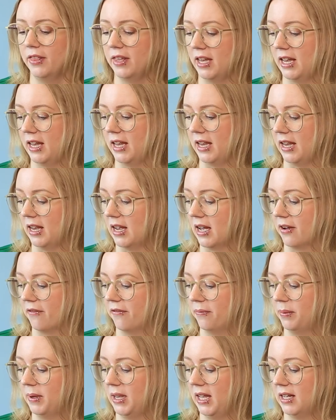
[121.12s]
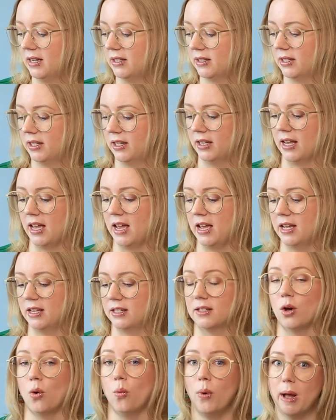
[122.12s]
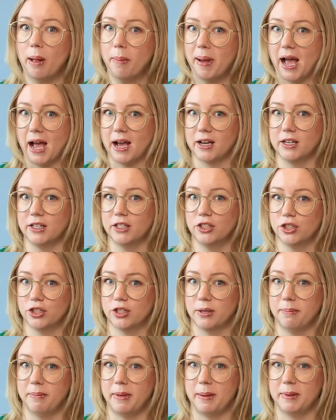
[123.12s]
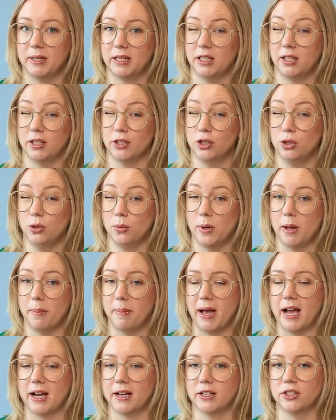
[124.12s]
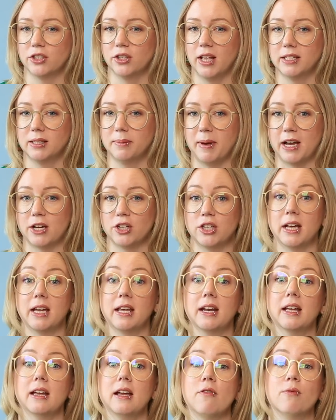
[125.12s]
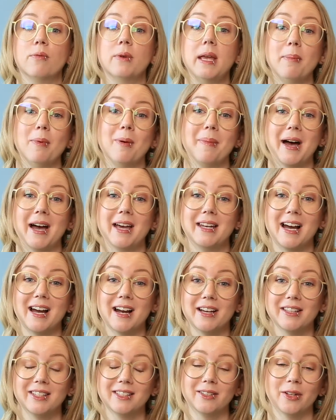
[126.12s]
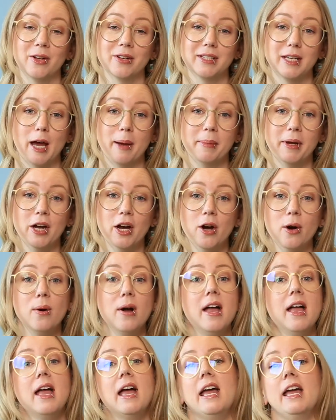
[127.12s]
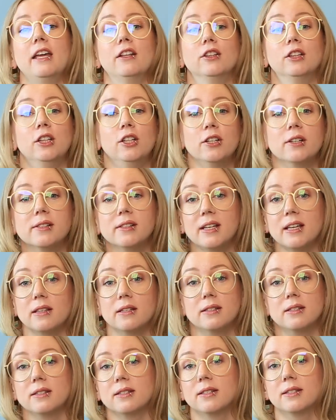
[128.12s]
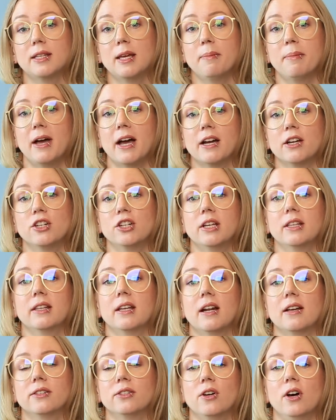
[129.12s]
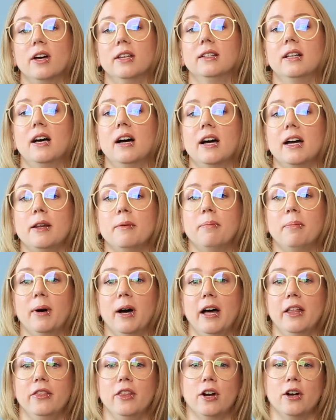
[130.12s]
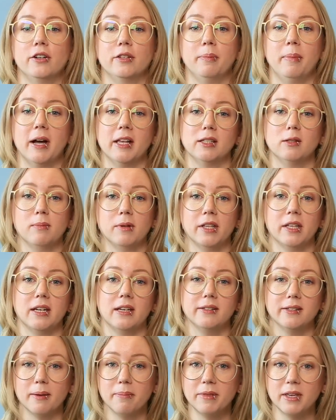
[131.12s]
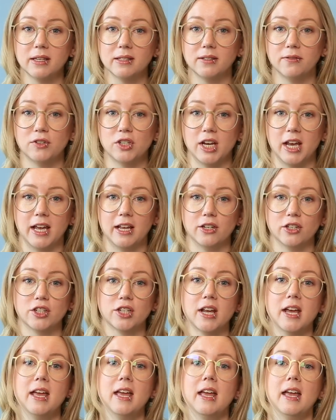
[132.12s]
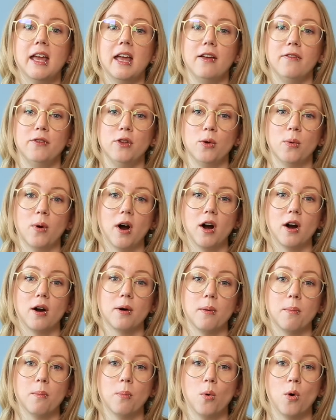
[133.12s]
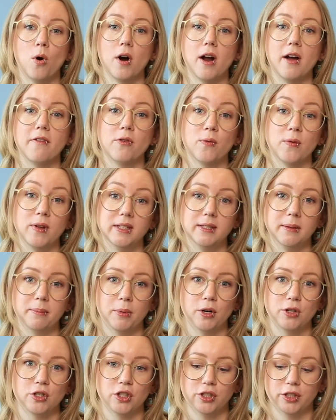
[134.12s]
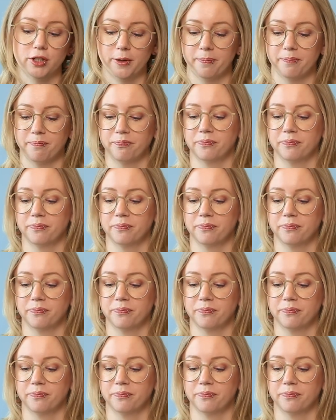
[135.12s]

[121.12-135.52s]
The kit is well packaged, maybe a little too well packaged, lots of packaging. And keep in mind, I got this a long time ago. It looks like this is the same packaging that I saw online, but there's a possibility some things have changed if you are more of a recent purchaser.